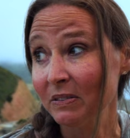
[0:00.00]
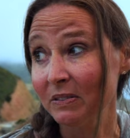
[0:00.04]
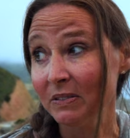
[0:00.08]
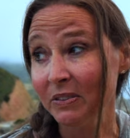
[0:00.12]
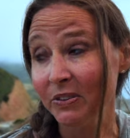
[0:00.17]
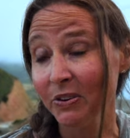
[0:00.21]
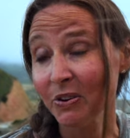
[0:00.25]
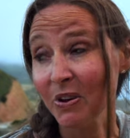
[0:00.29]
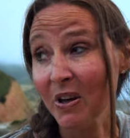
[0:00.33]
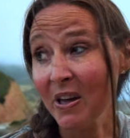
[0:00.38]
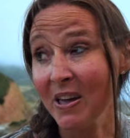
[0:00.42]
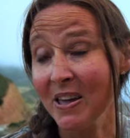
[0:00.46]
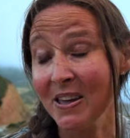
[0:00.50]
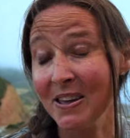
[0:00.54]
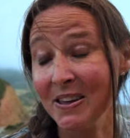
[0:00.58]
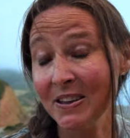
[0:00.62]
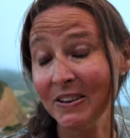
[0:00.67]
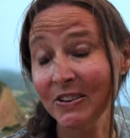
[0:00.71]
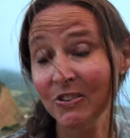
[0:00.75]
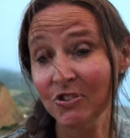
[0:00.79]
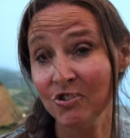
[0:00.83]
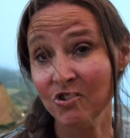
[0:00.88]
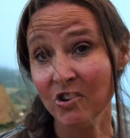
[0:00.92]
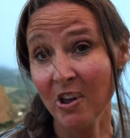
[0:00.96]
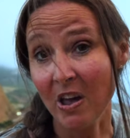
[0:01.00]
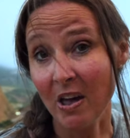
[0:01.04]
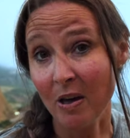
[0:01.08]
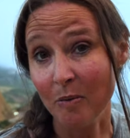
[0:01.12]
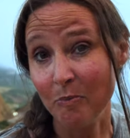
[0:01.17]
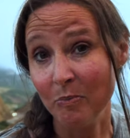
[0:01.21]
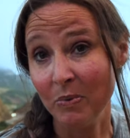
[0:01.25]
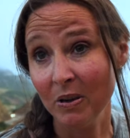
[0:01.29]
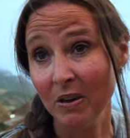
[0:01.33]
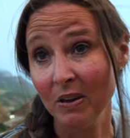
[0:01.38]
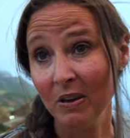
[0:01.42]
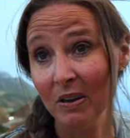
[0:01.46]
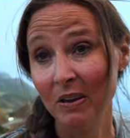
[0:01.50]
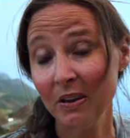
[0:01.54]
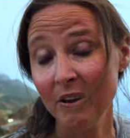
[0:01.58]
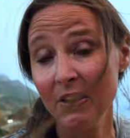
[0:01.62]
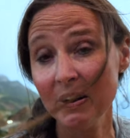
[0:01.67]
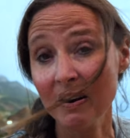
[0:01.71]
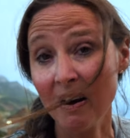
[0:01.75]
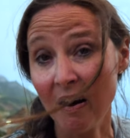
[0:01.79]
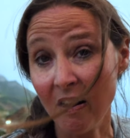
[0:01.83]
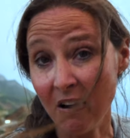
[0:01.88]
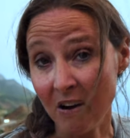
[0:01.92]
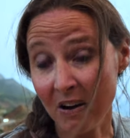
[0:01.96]
little hidden gem
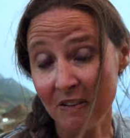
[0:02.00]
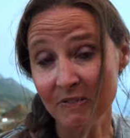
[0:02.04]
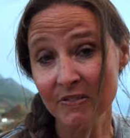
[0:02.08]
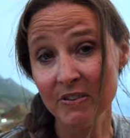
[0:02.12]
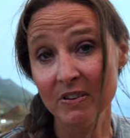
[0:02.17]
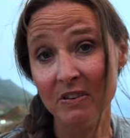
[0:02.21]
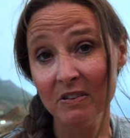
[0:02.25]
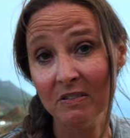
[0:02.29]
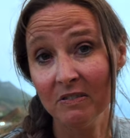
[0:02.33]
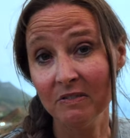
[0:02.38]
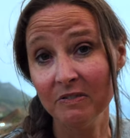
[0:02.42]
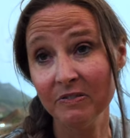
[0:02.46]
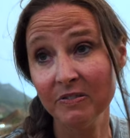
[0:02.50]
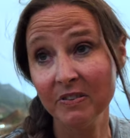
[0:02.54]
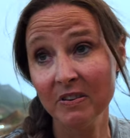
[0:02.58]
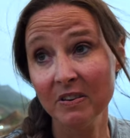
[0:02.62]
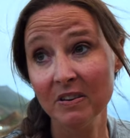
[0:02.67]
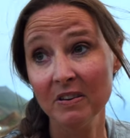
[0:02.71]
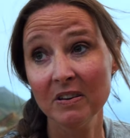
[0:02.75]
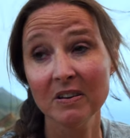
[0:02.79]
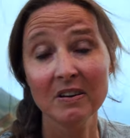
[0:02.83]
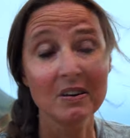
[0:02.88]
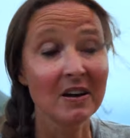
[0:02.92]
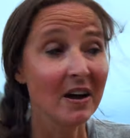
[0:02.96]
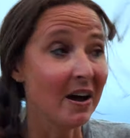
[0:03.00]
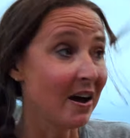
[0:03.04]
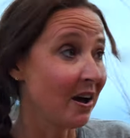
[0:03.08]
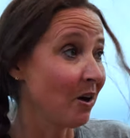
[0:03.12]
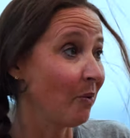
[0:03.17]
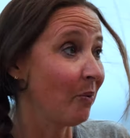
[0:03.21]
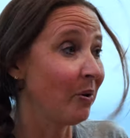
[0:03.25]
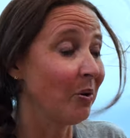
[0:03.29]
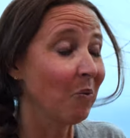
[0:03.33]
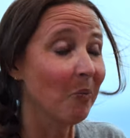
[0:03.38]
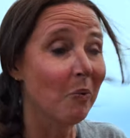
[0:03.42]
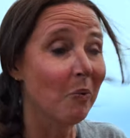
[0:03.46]
here off of Highway